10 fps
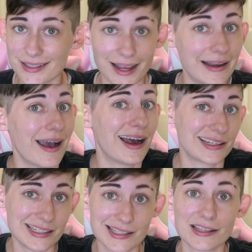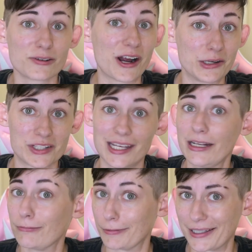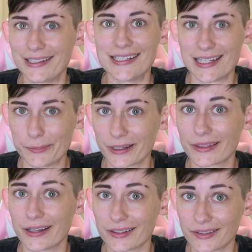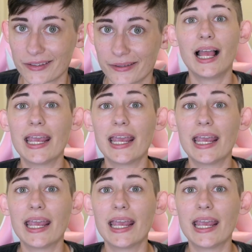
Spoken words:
and I can see the writers getting really deep with this.